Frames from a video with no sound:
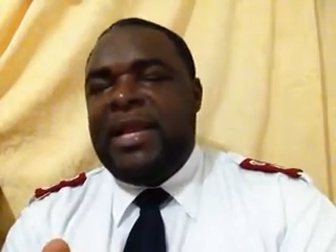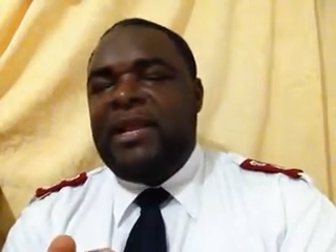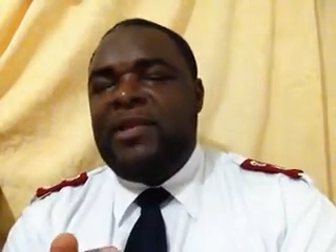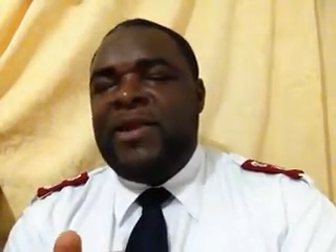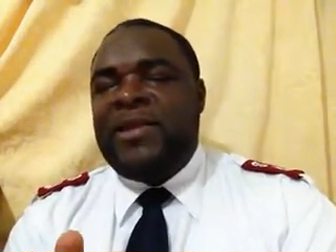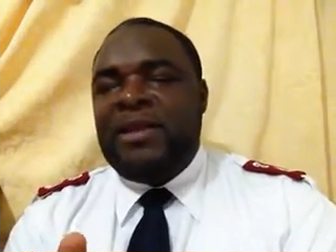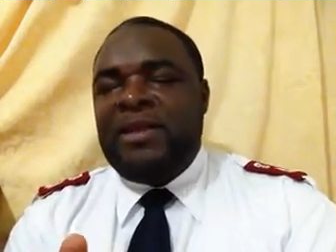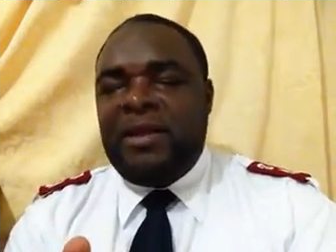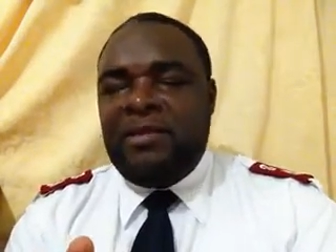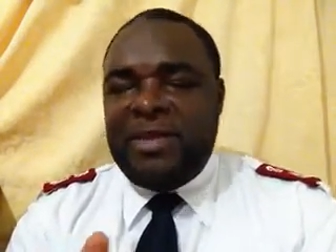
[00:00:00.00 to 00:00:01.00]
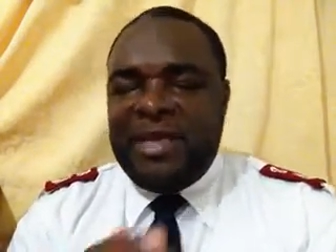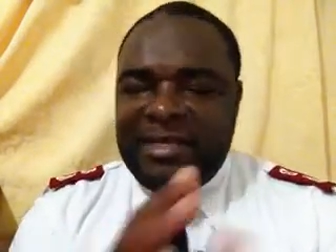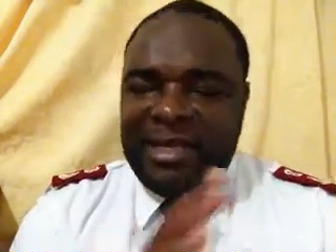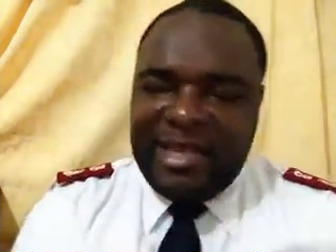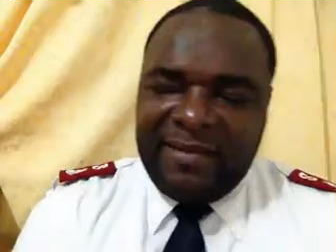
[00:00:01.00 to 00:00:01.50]
we have a number of
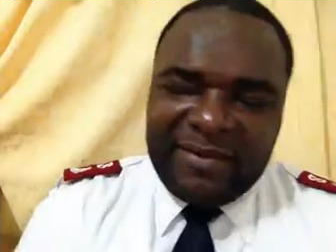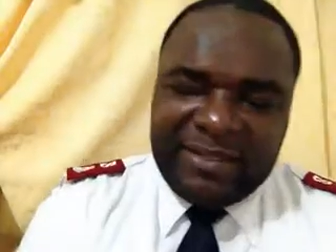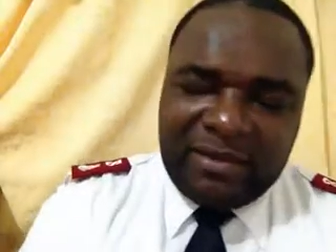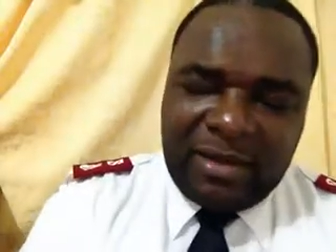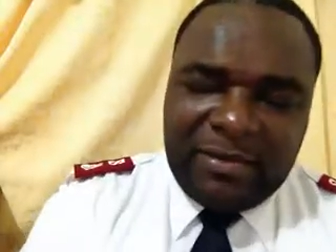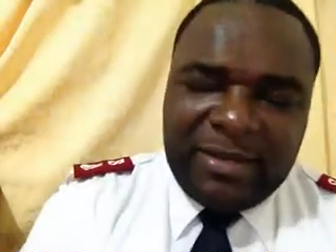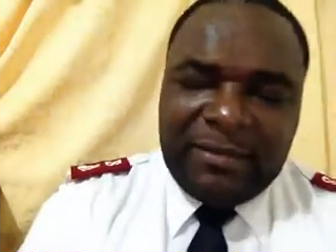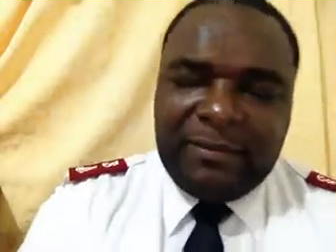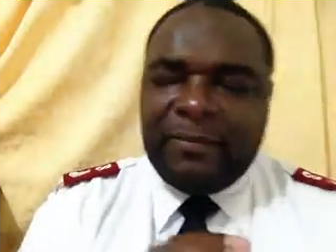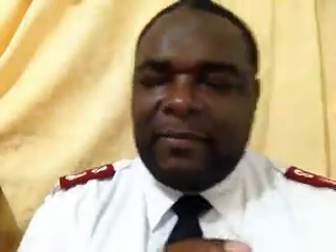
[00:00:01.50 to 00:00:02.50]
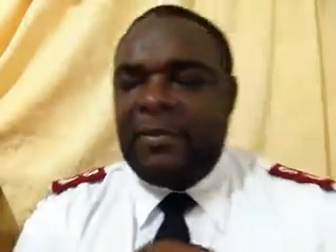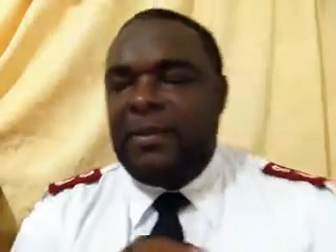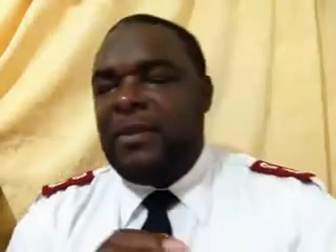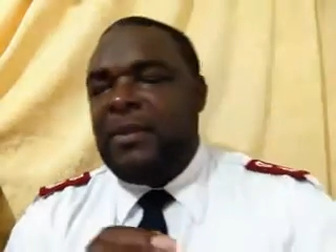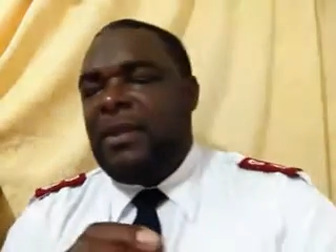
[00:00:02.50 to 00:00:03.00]
people that sick, so we want to
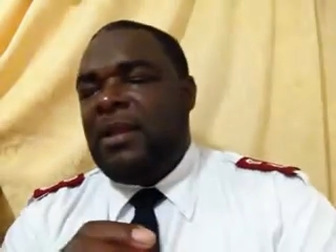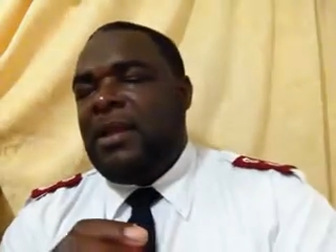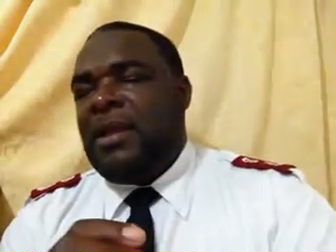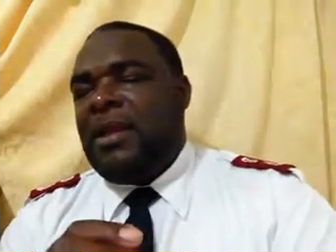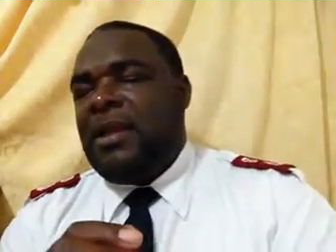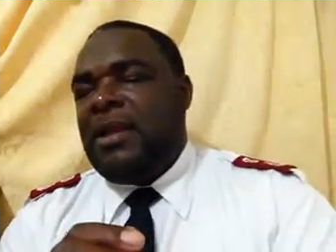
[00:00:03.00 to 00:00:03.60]
pray that